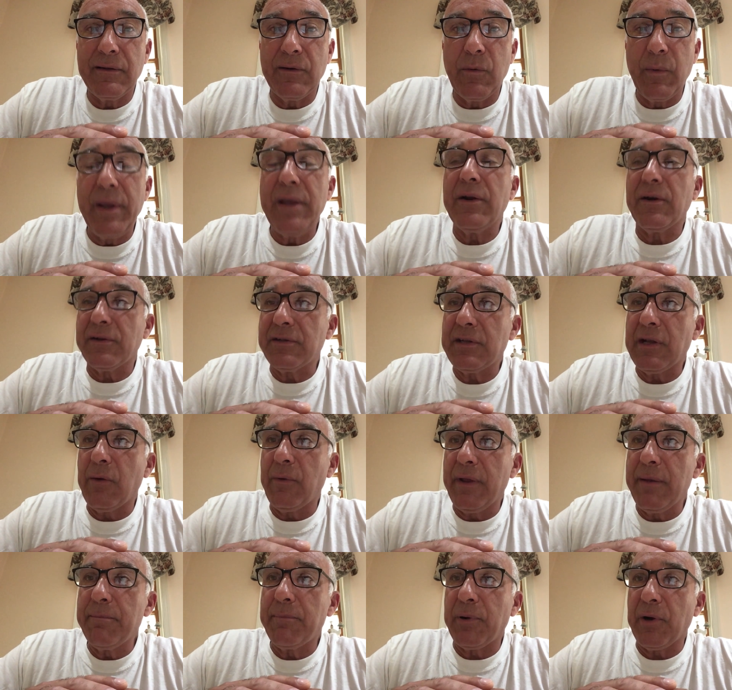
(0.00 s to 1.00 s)
we are
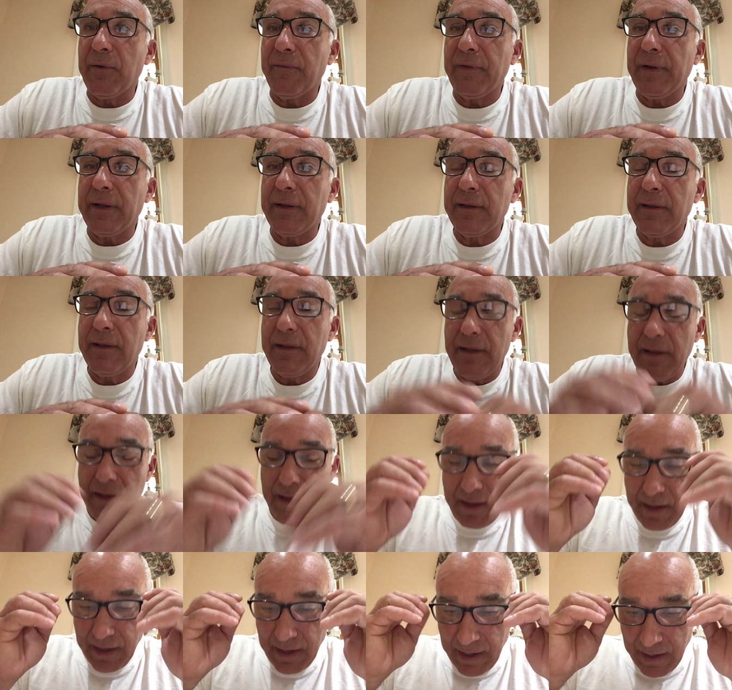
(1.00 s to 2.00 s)
so imperfect
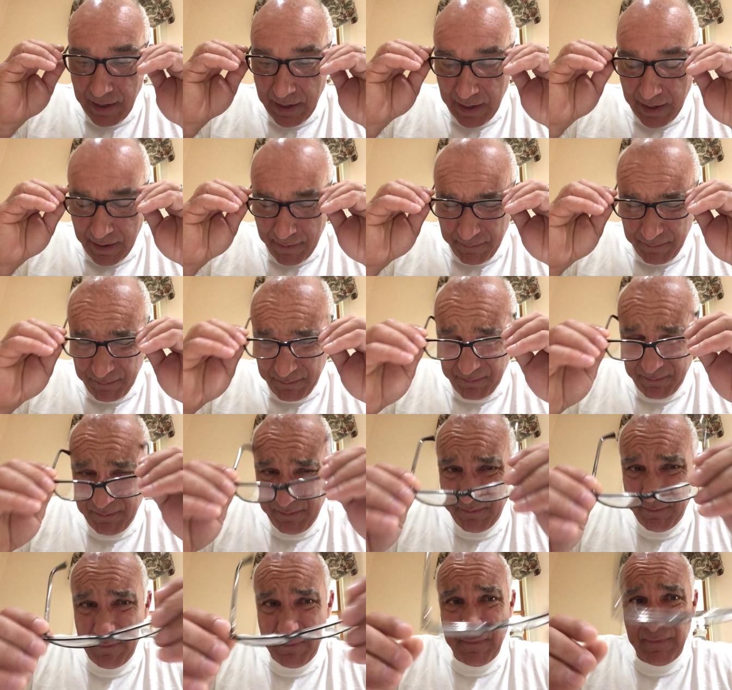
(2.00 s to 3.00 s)
um,
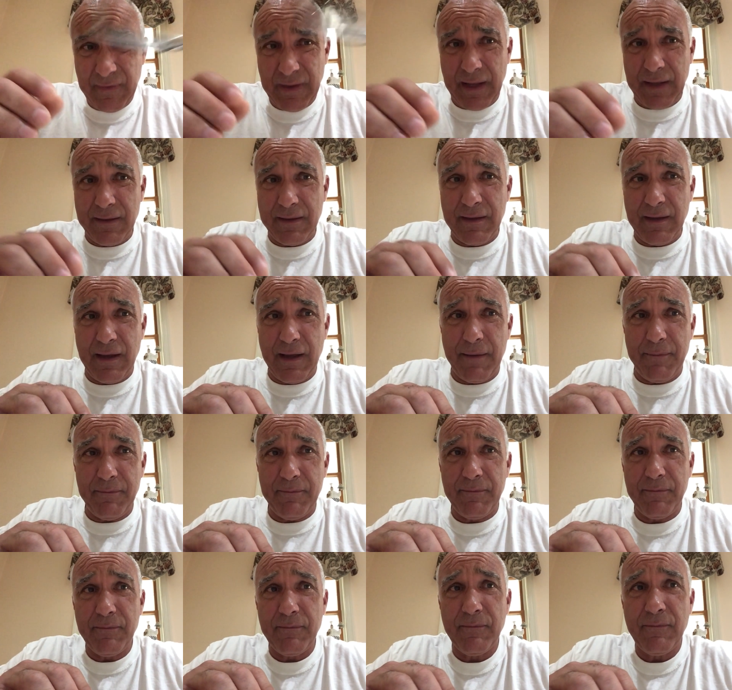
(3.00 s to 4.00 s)
that um,